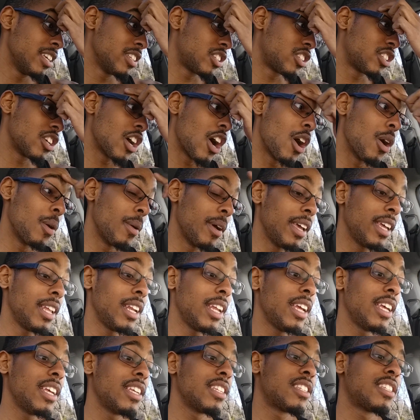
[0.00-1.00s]
So
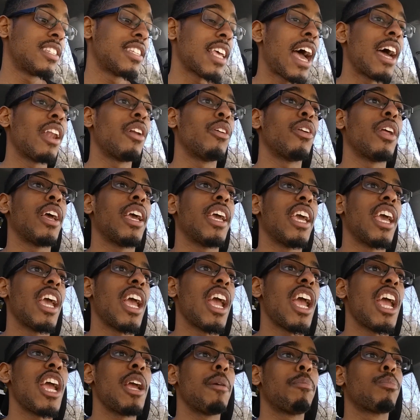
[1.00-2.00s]
it is Saturday,
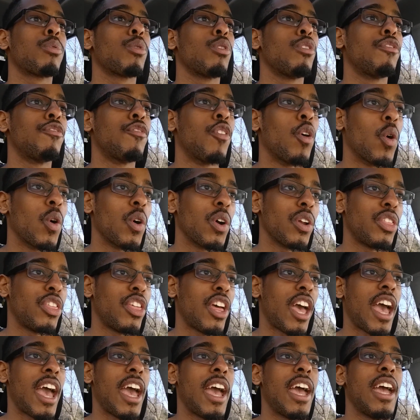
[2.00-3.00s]
April
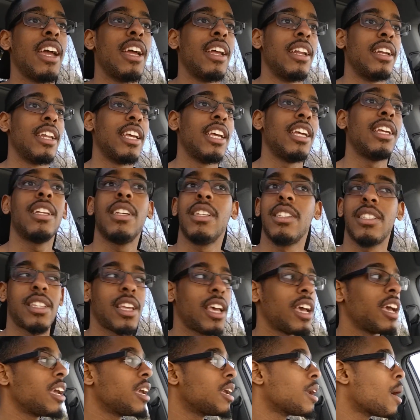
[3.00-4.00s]
4th, and it is
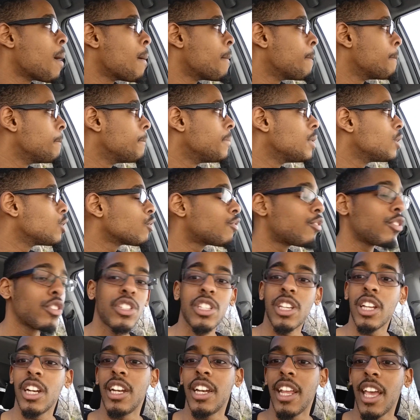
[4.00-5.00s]
a beautiful
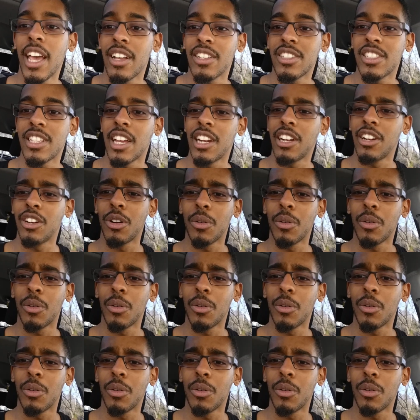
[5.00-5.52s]
sunny day outside.